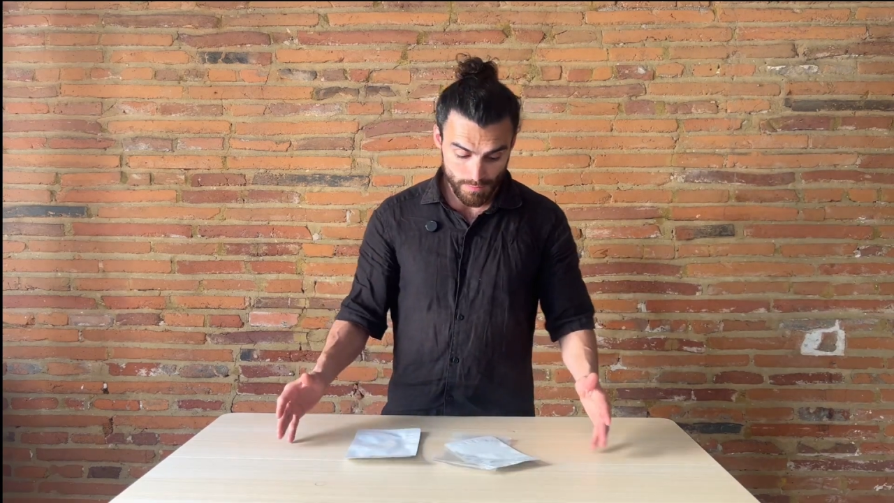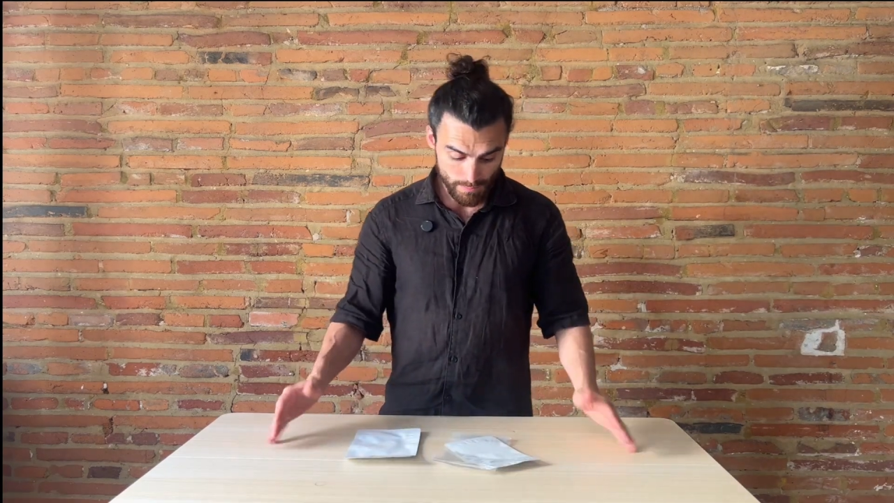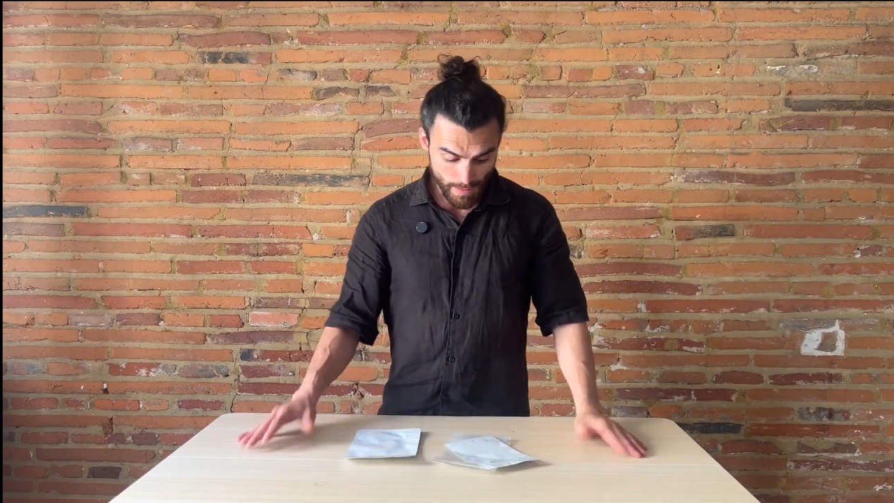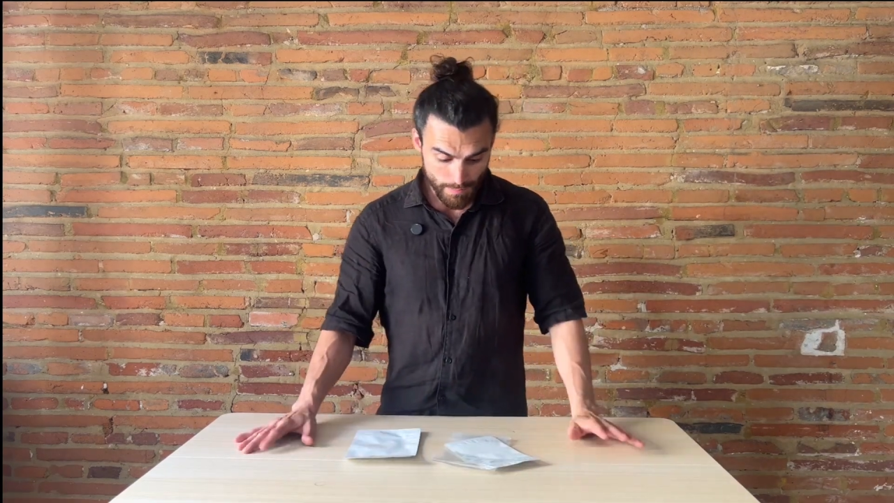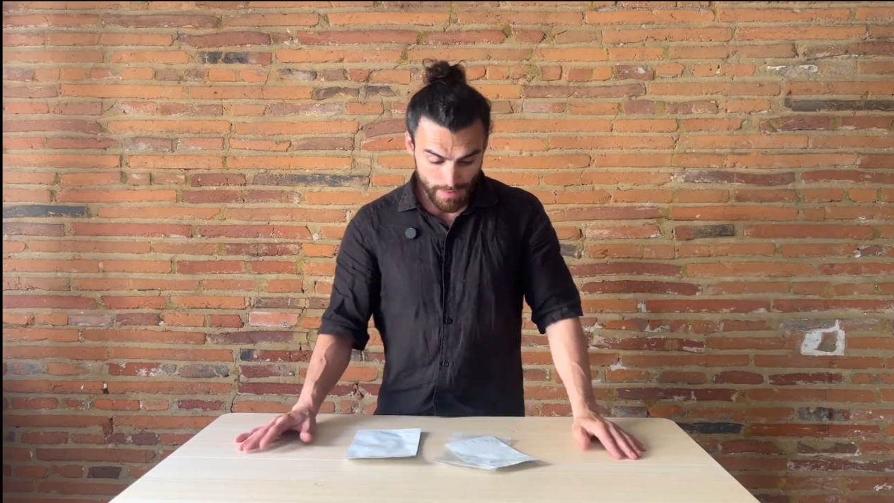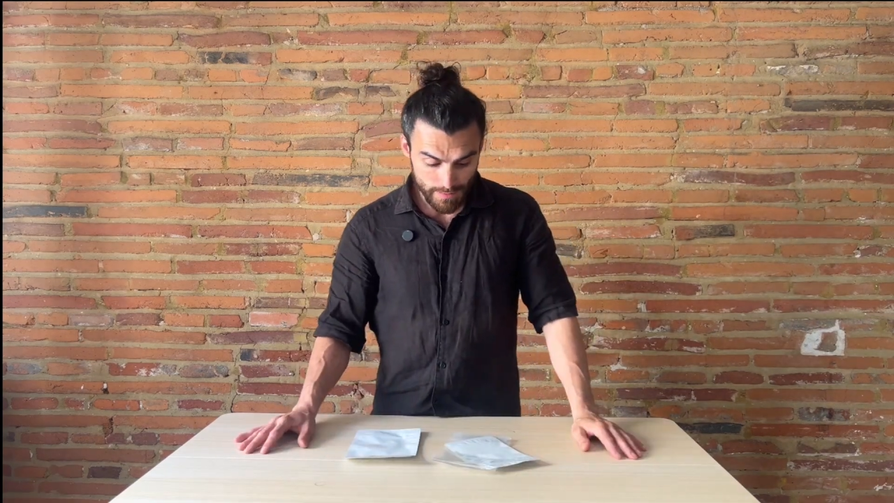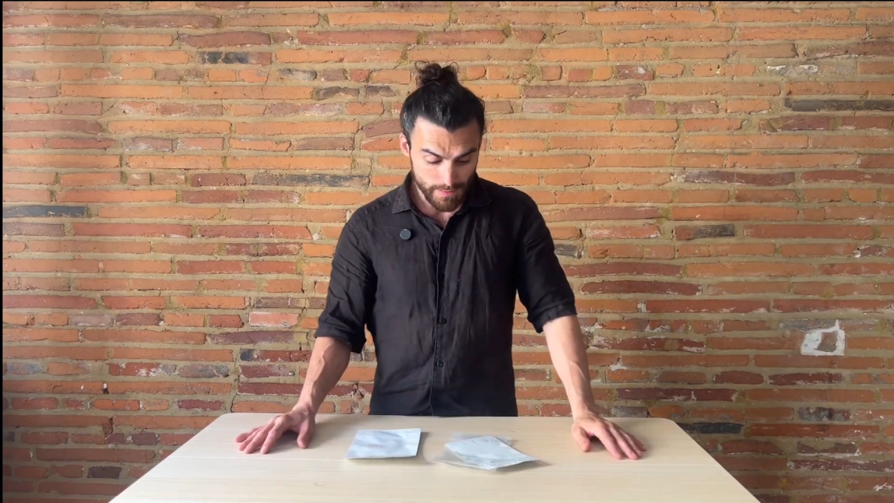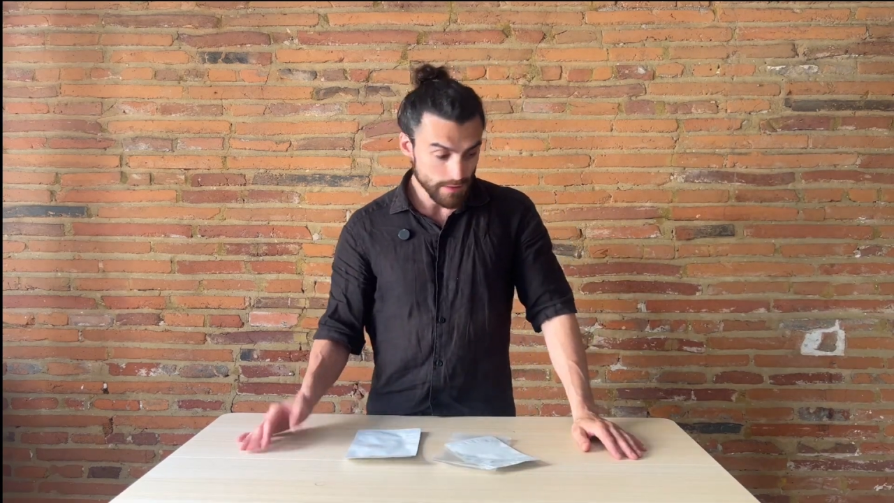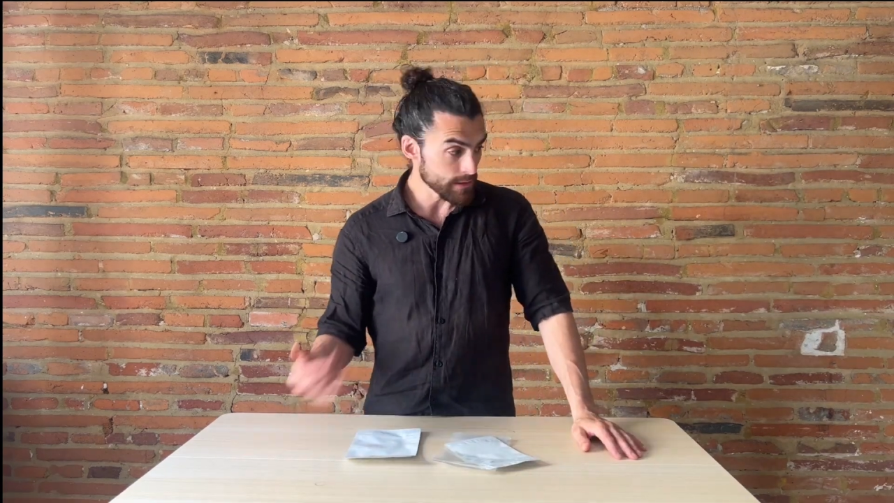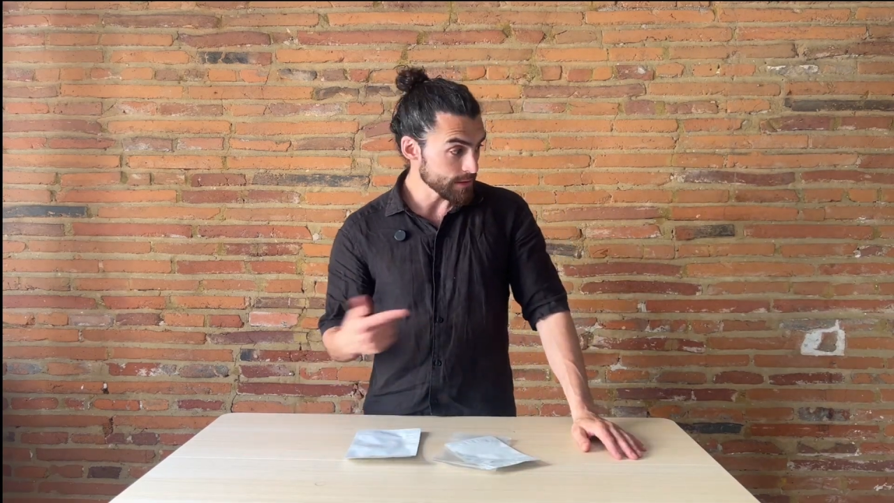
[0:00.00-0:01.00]
My main
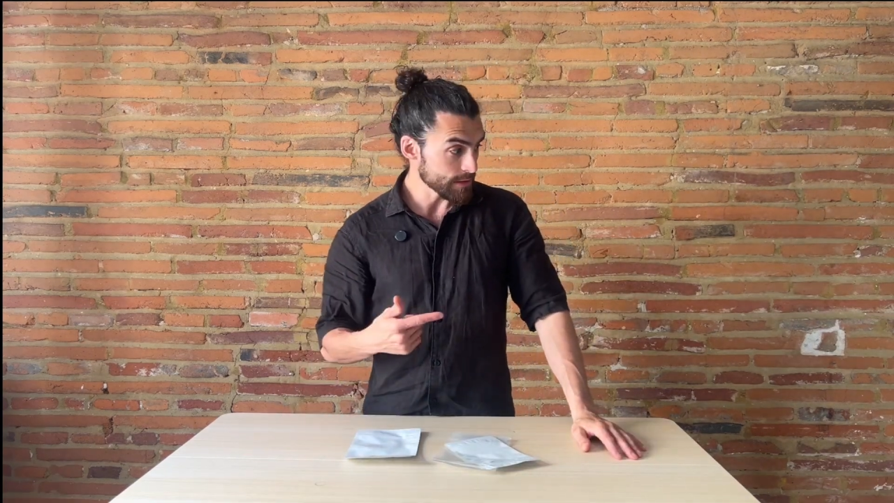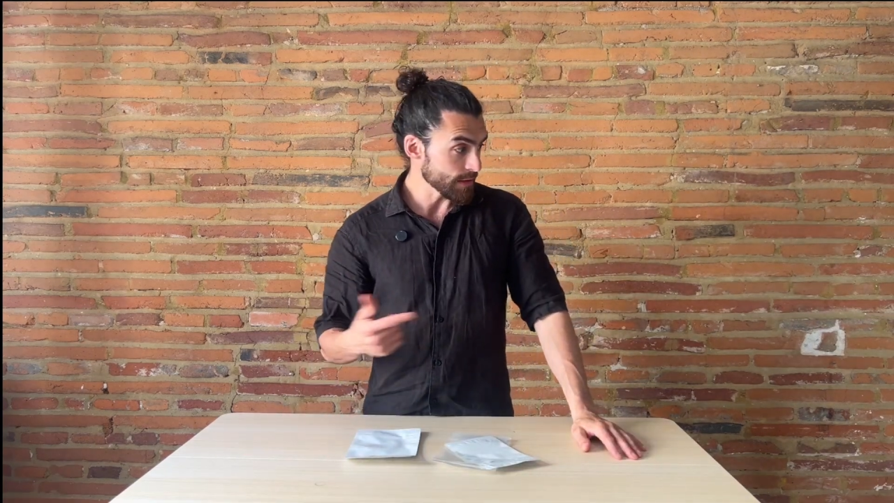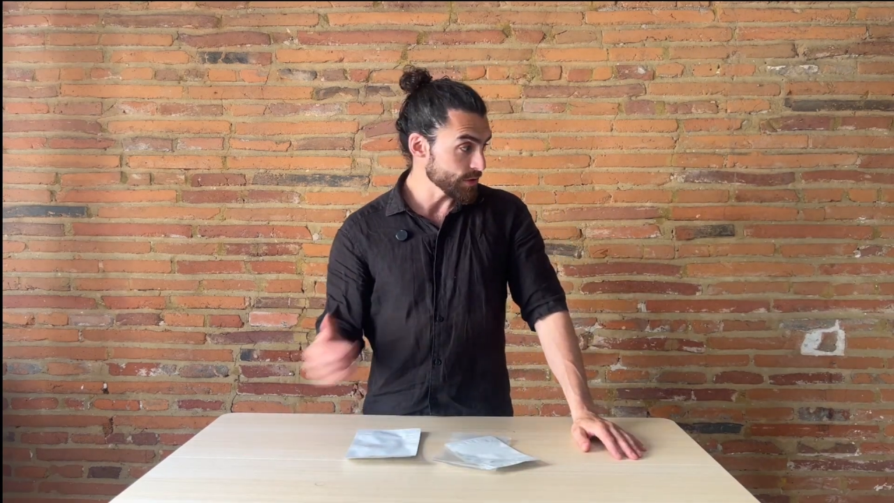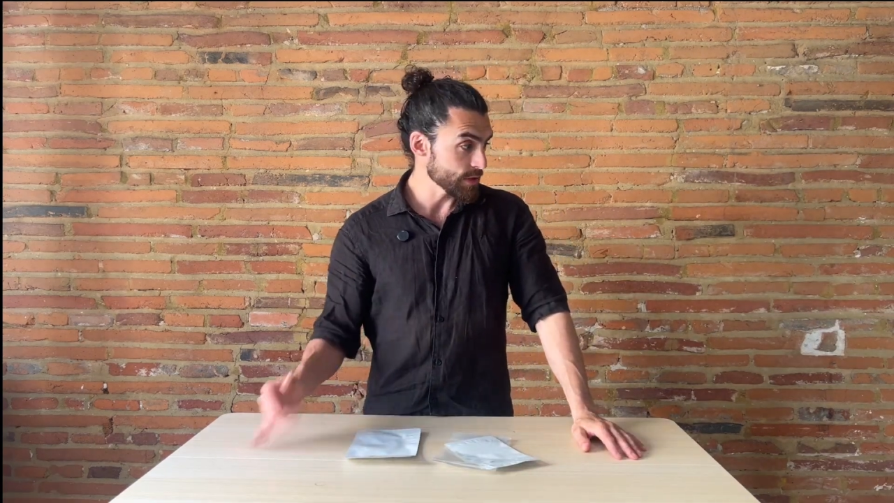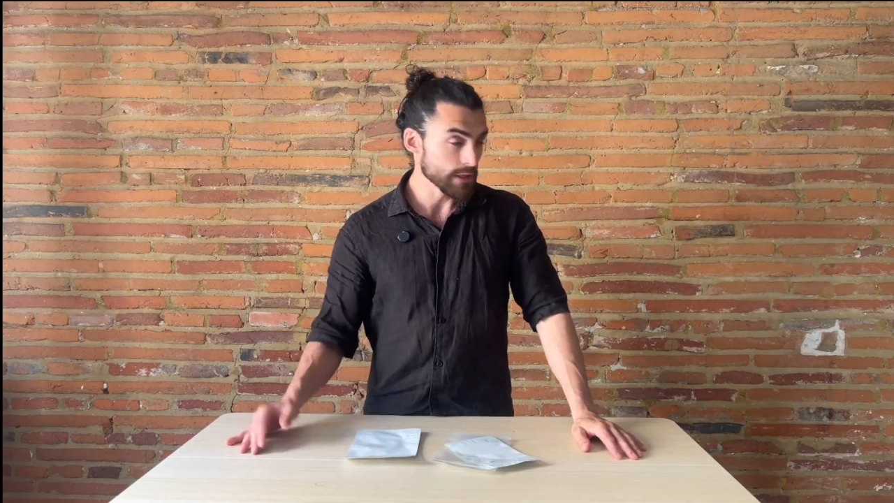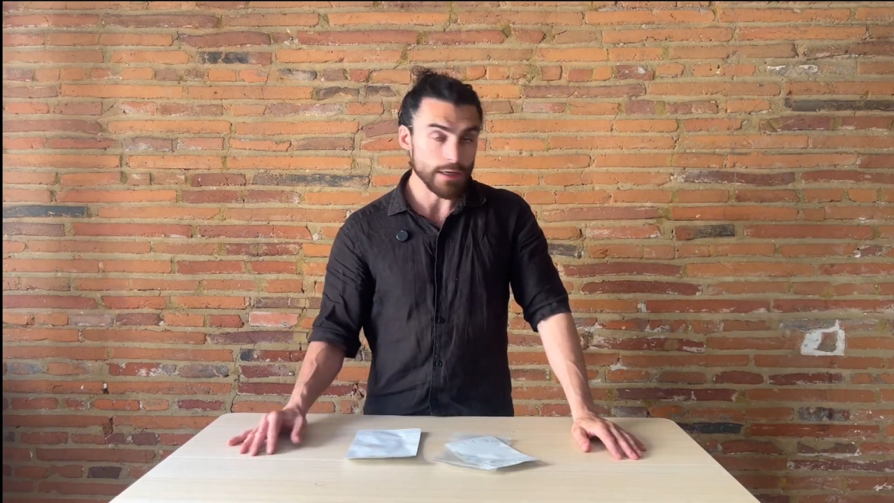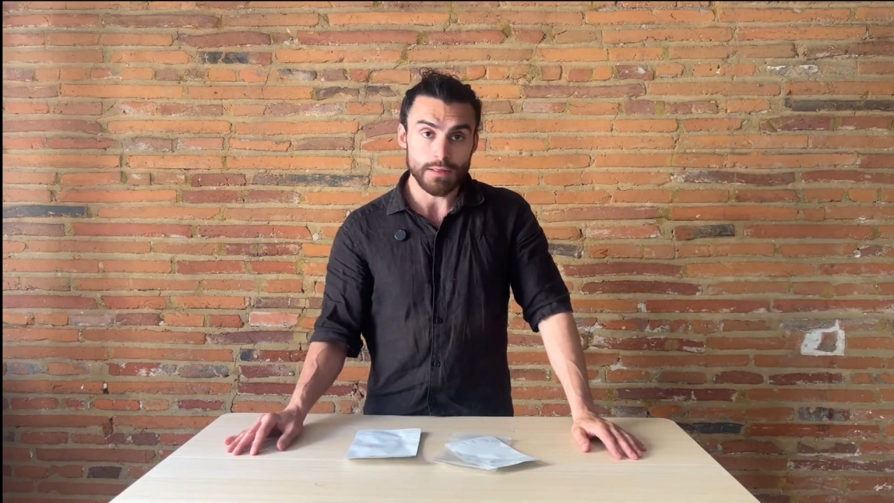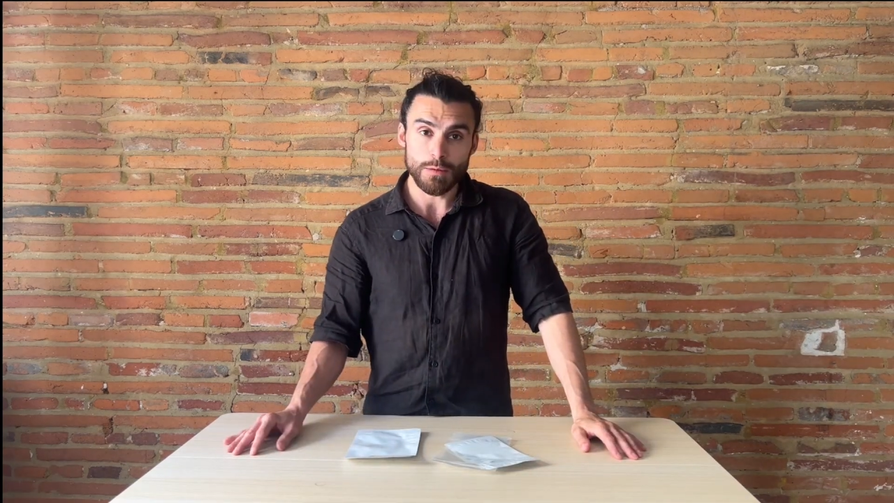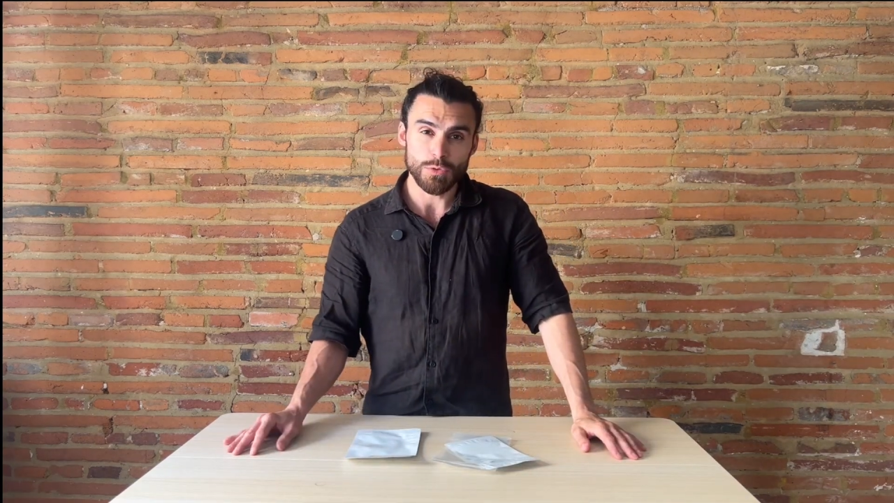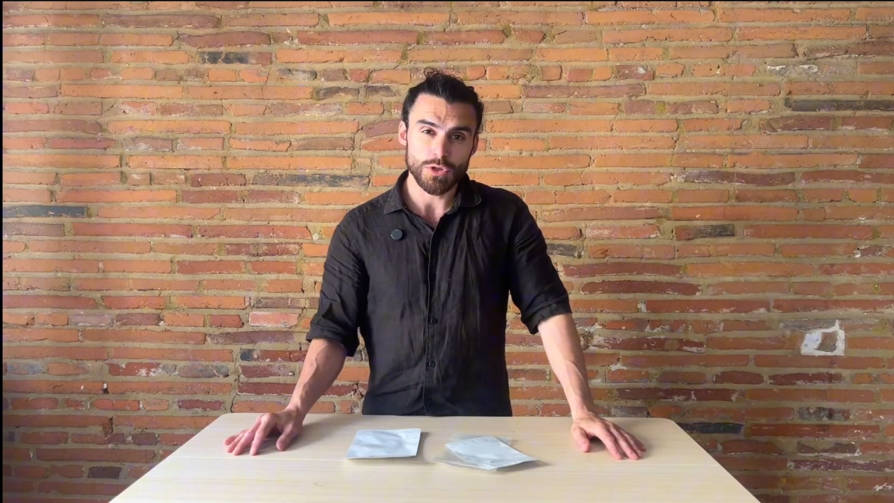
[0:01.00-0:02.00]
thing, since I just got
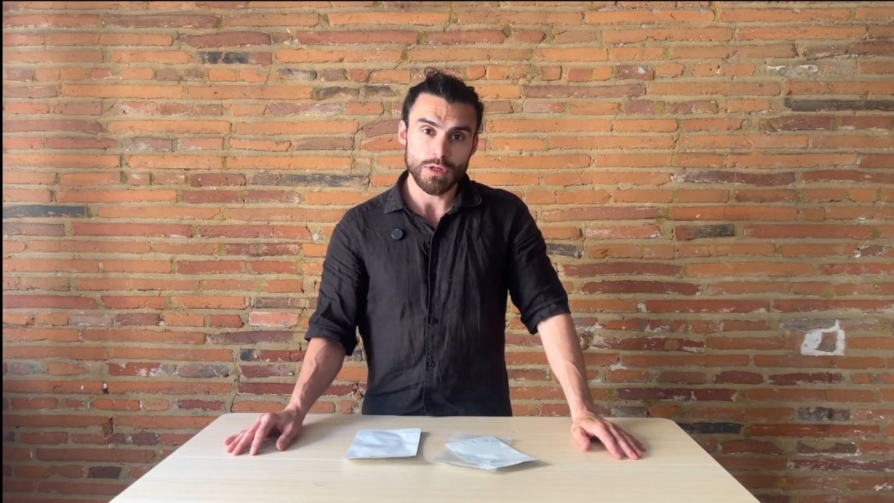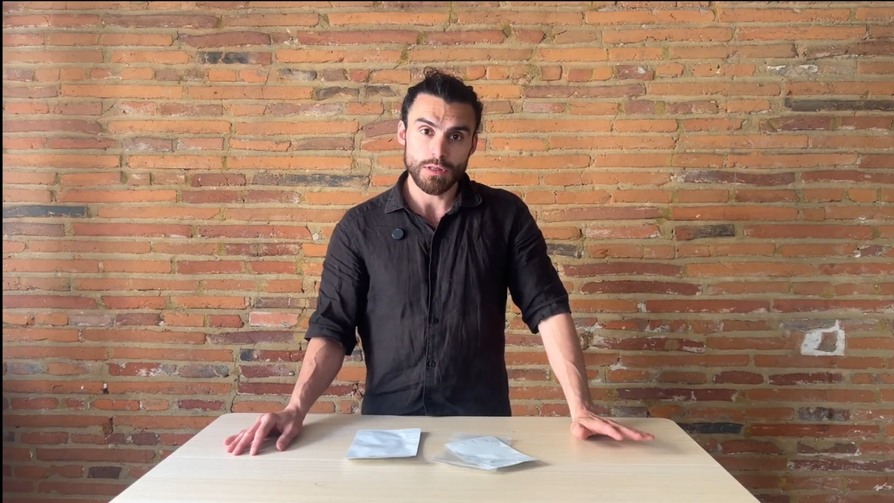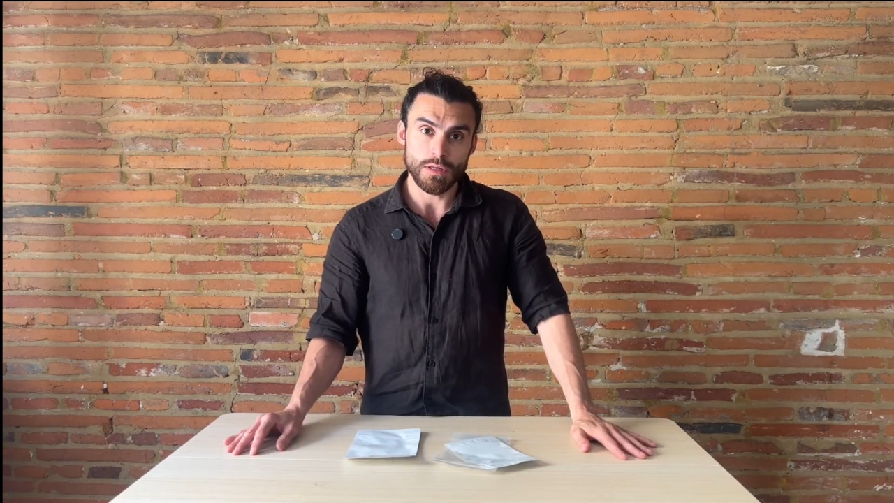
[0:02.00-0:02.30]
that machine,